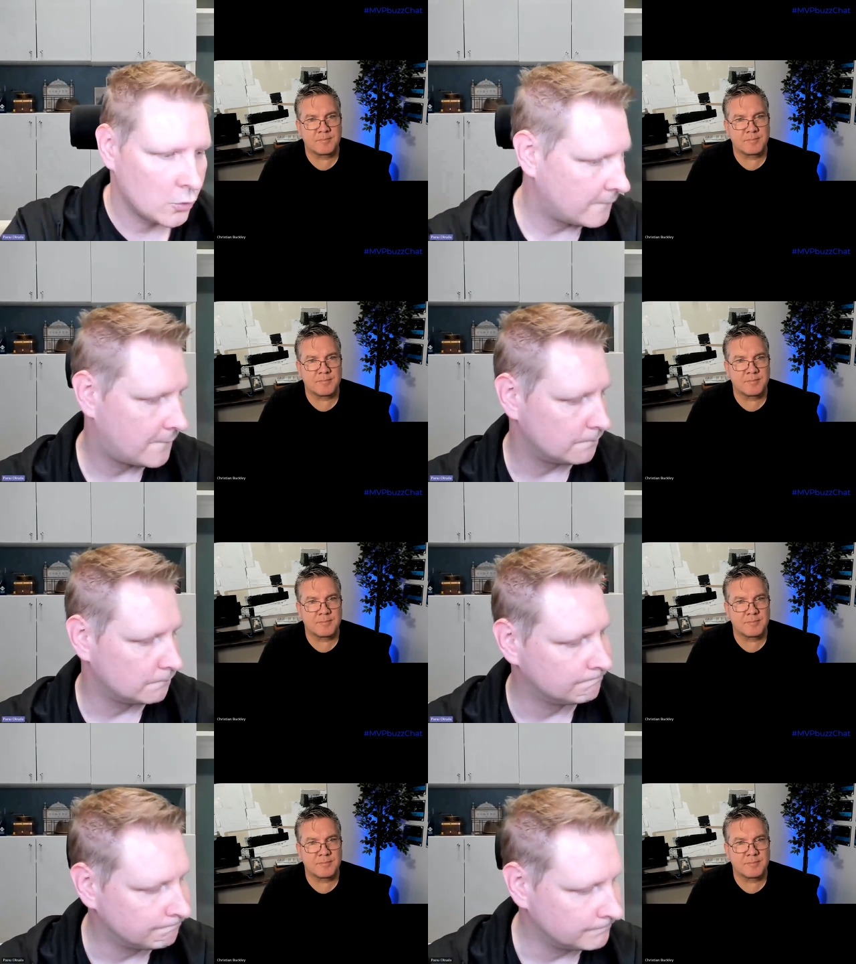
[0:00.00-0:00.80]
Speaker 1: Yeah,
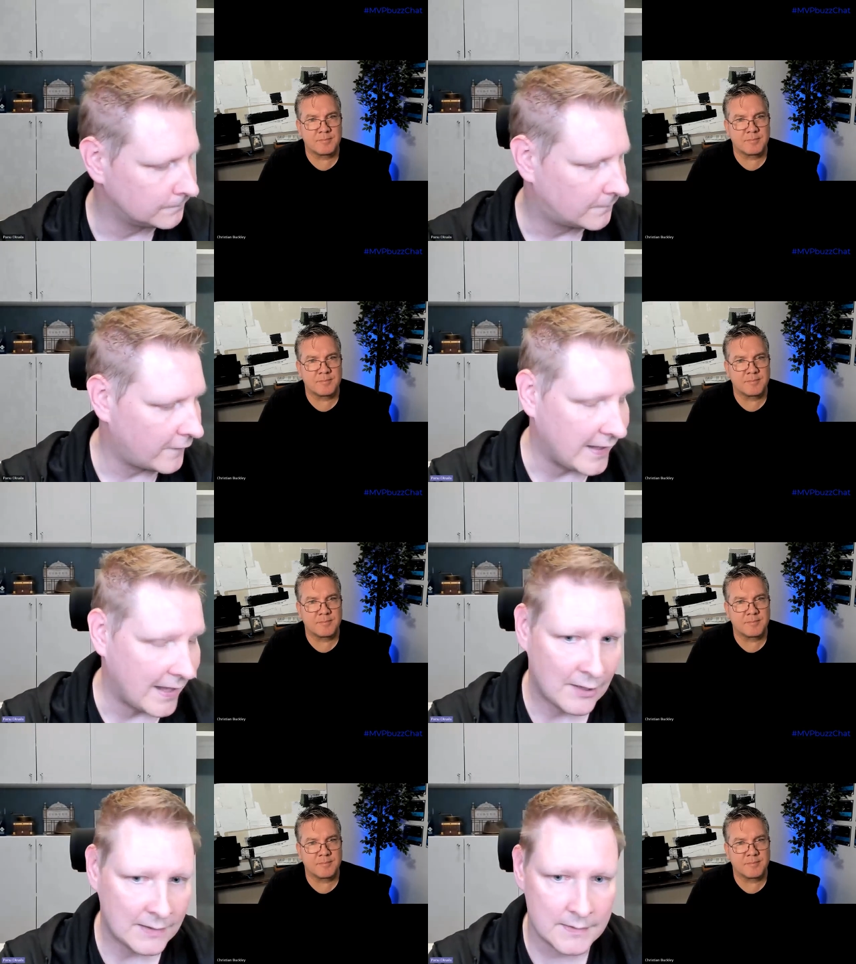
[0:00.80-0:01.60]

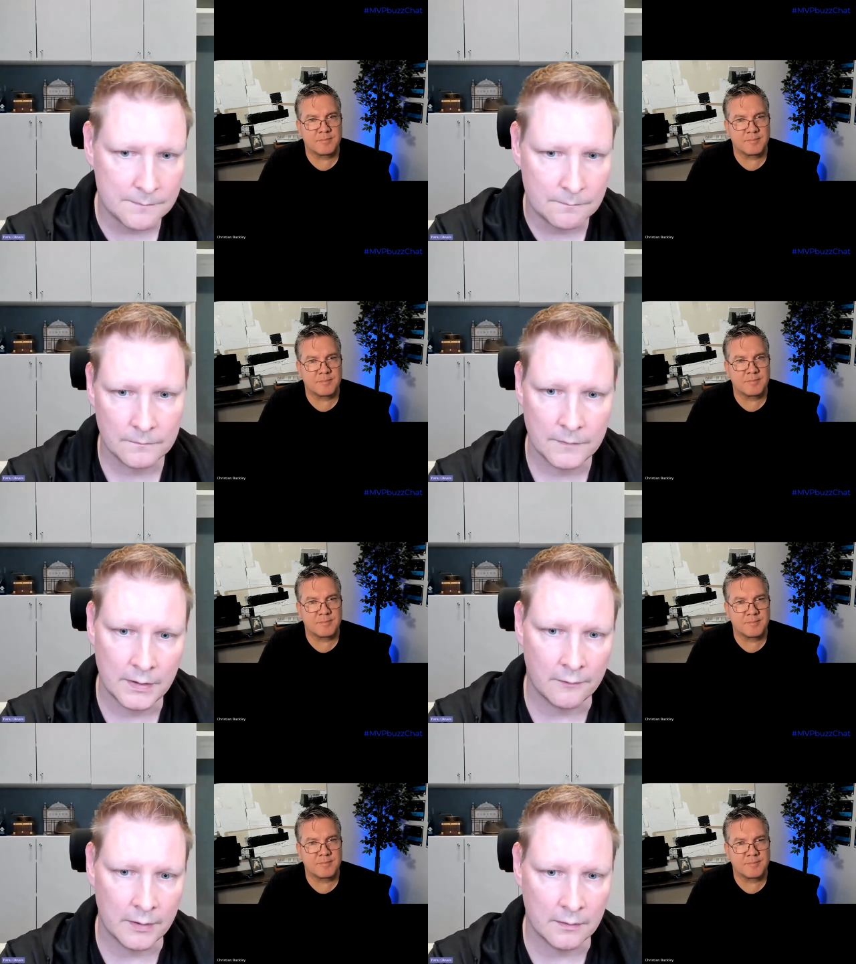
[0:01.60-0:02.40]
um,
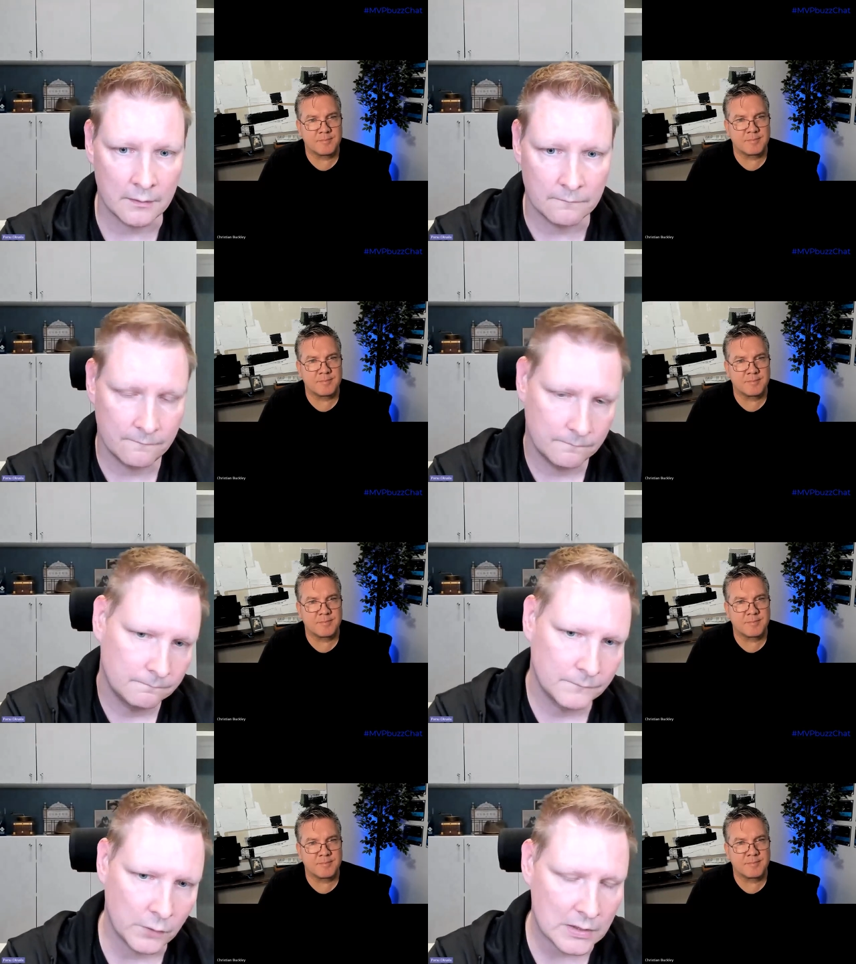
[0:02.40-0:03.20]
free event
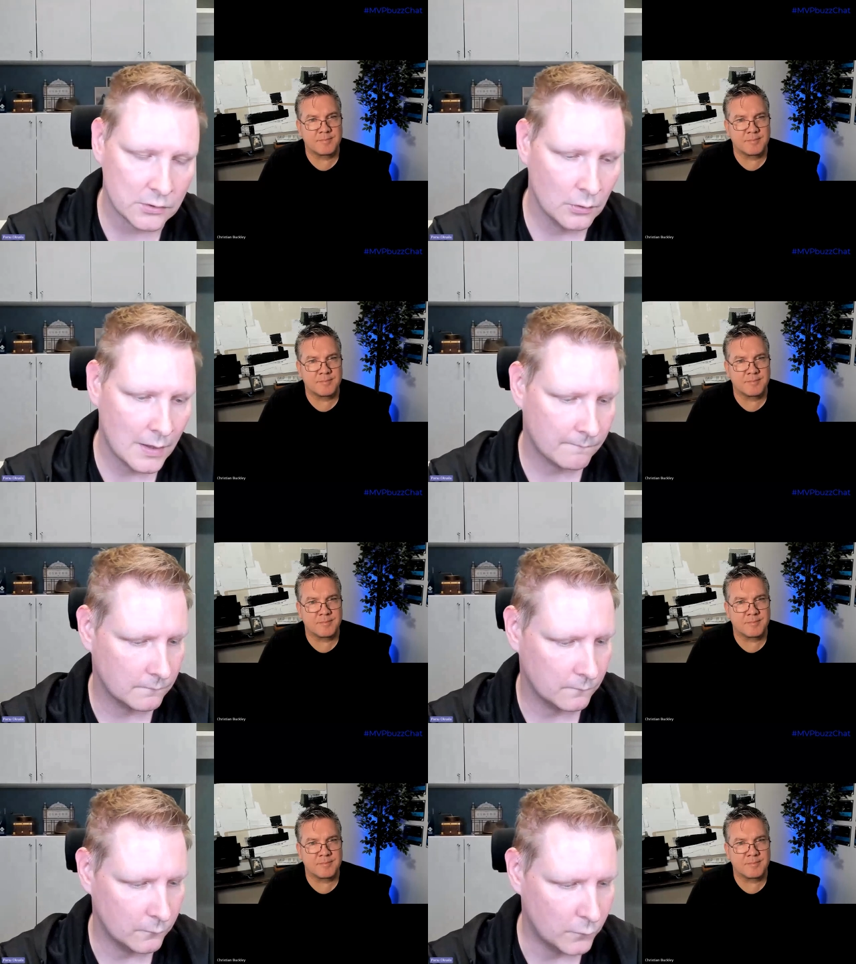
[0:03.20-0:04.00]
here in
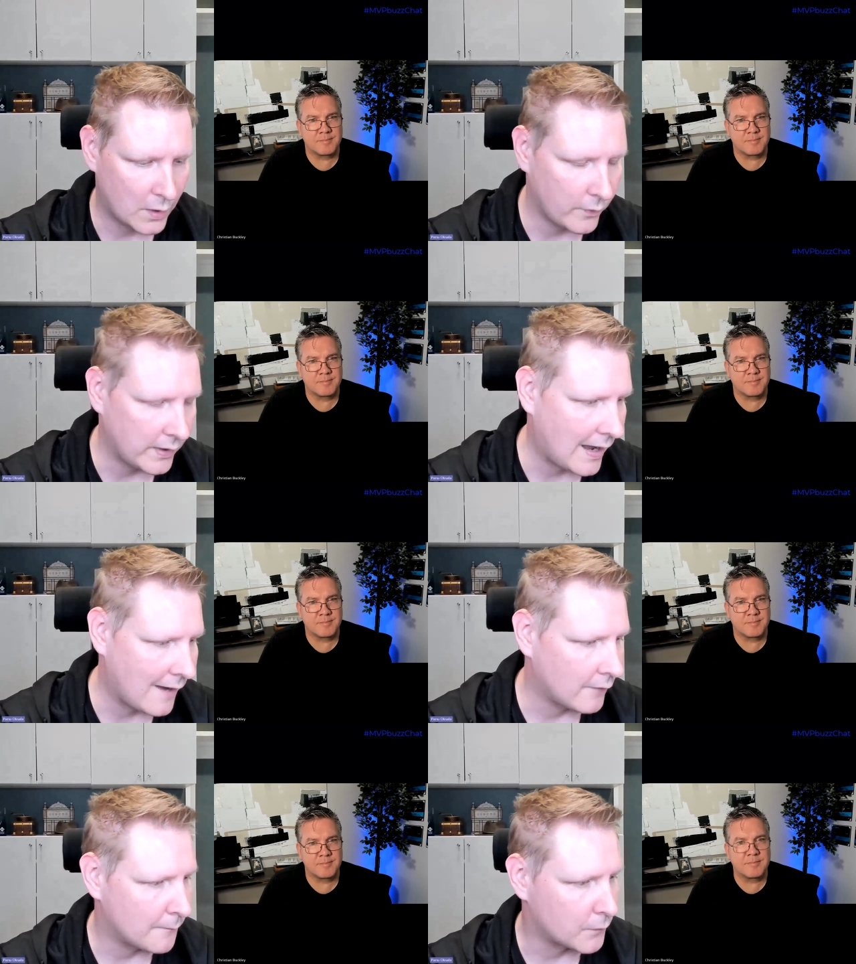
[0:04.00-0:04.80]
Jyväskylä
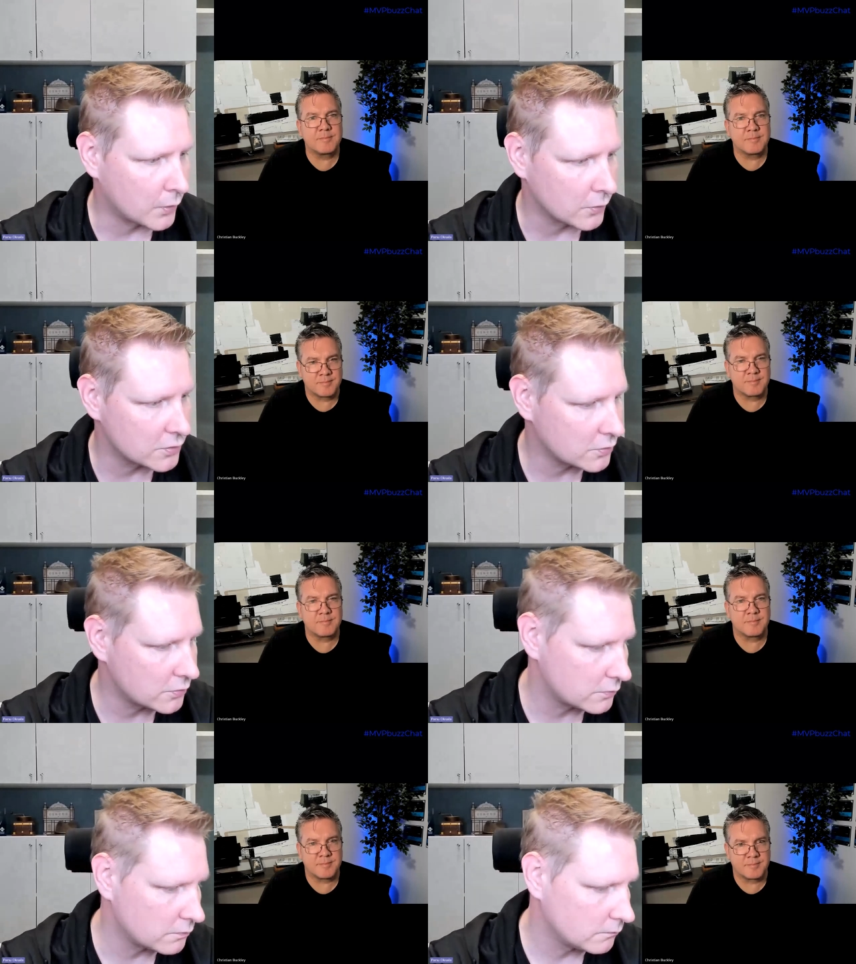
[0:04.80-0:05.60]
where we have
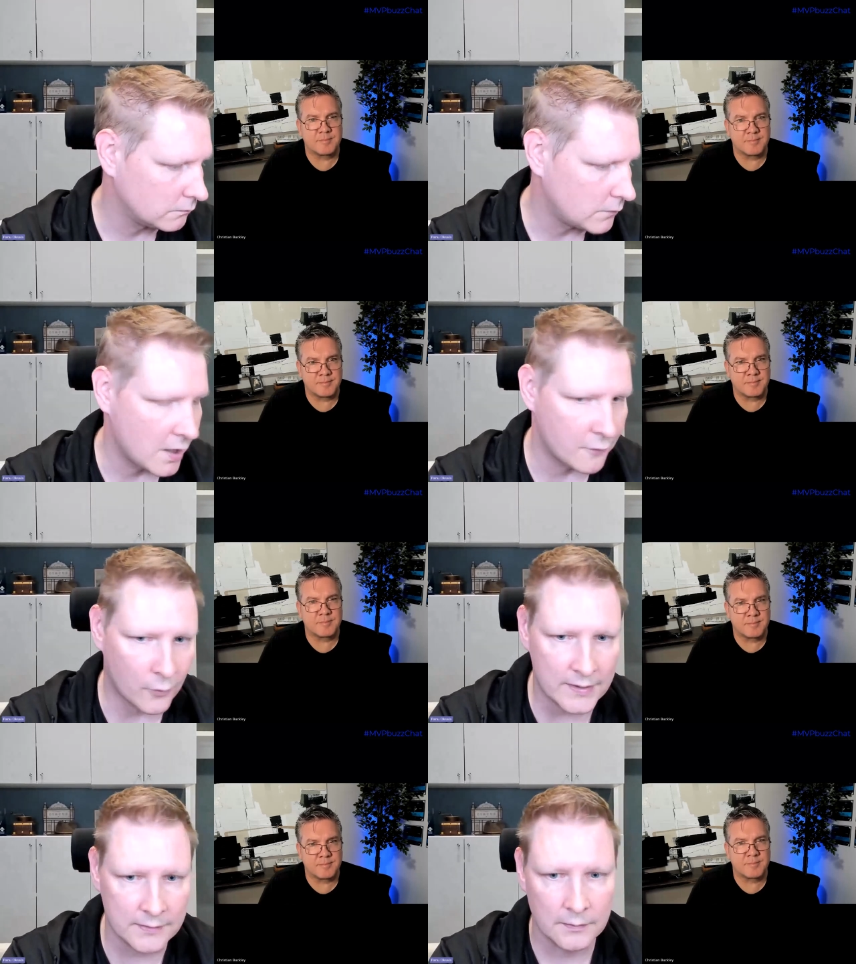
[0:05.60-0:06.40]
approx
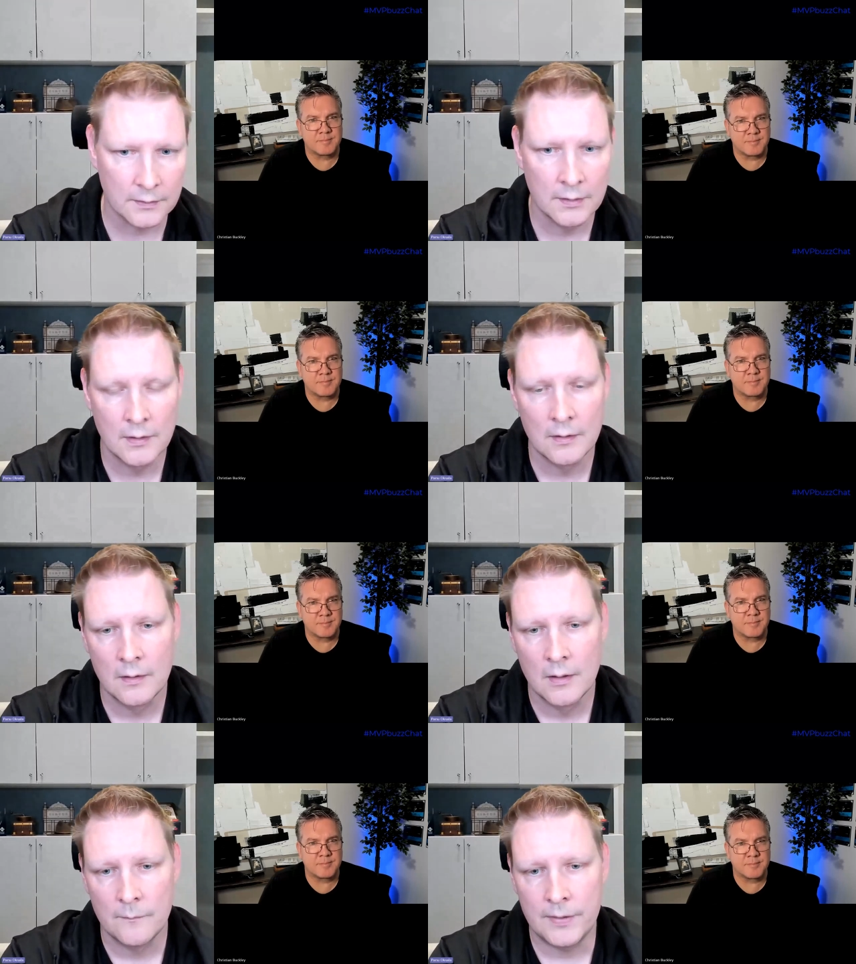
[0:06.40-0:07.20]
one hundred
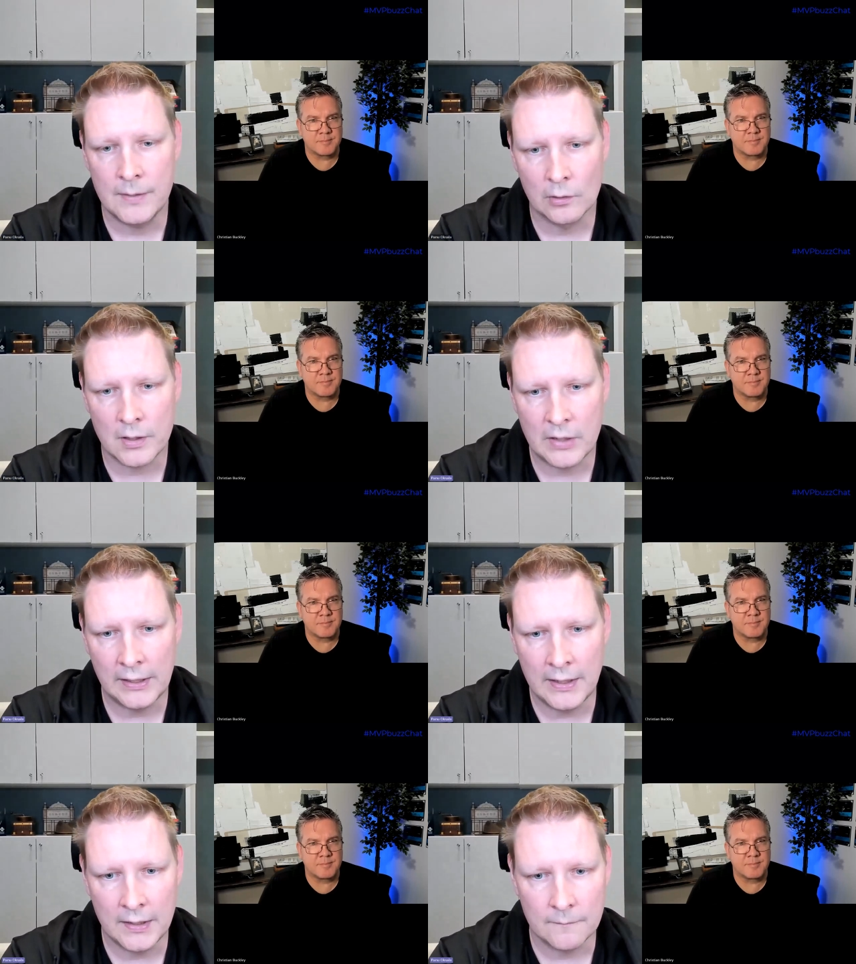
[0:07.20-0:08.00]
people
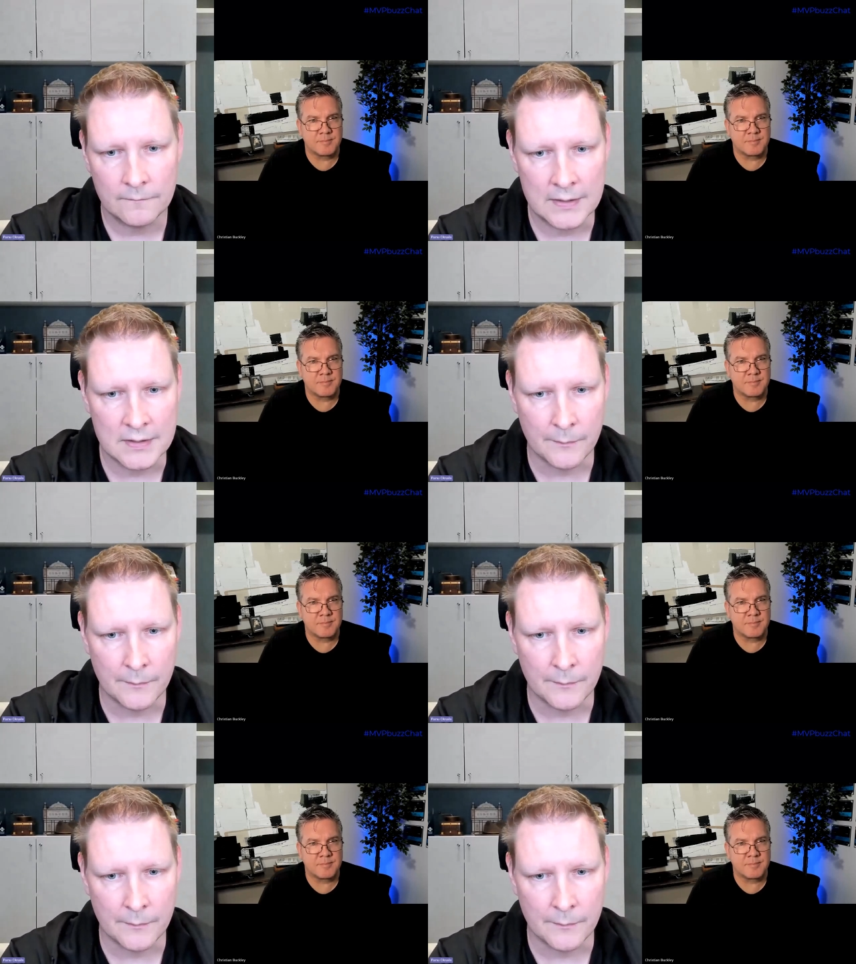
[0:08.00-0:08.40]
coming in.